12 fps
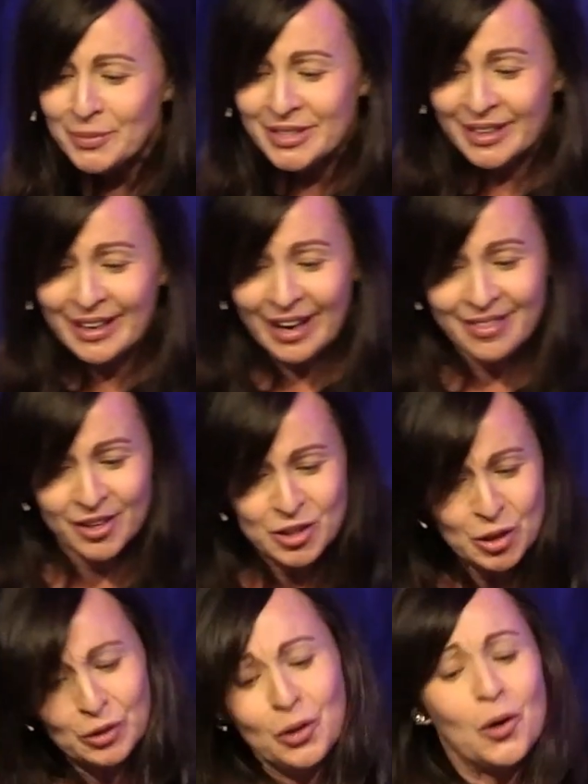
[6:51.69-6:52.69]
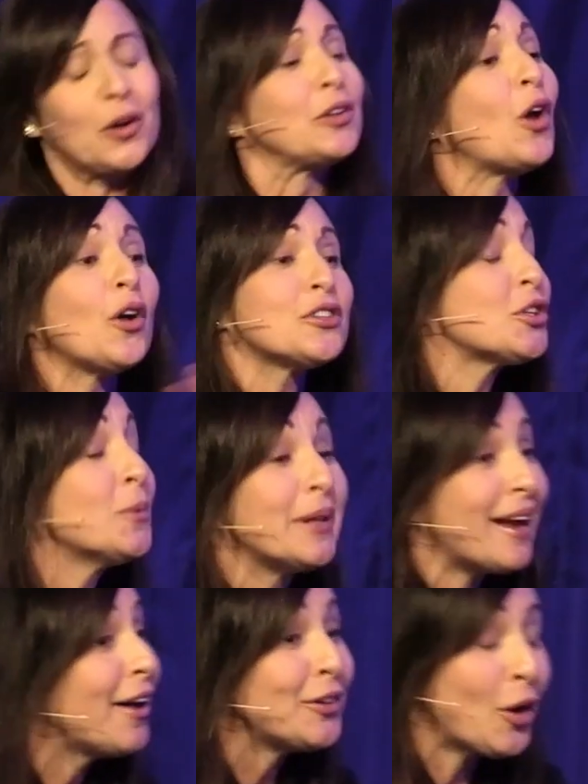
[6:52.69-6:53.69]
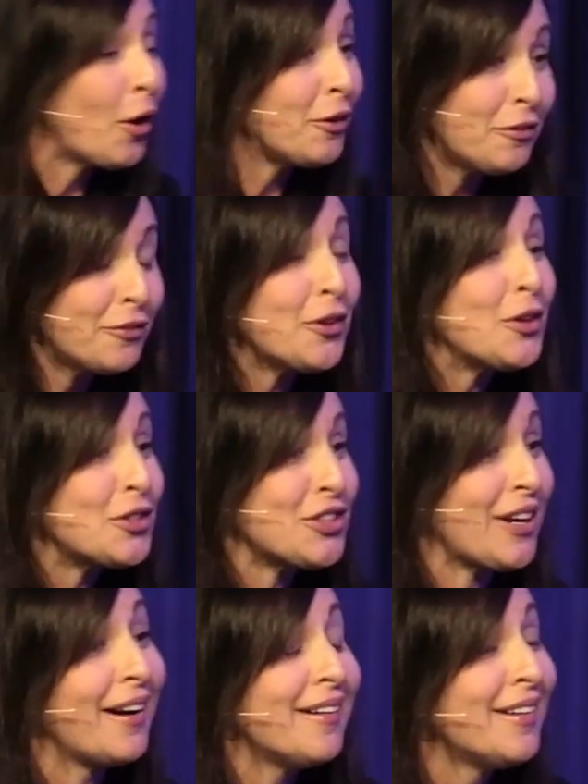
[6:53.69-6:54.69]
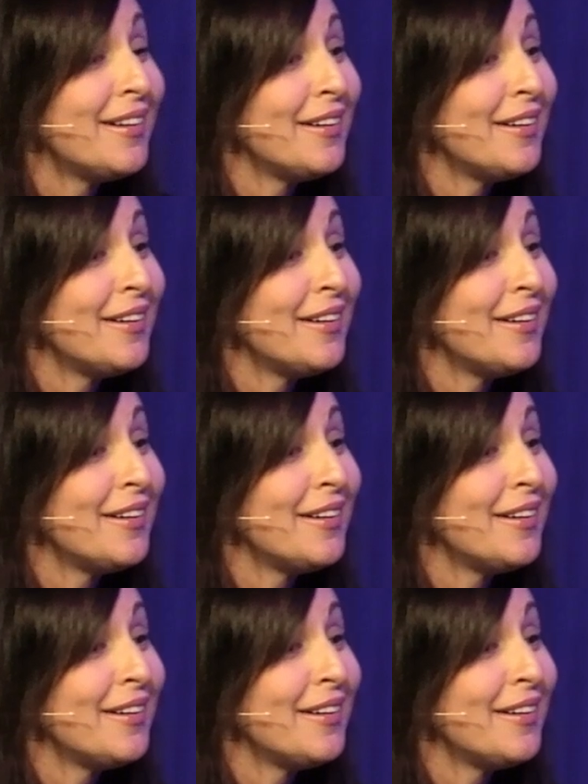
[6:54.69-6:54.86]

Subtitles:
together to look not to an unknown future,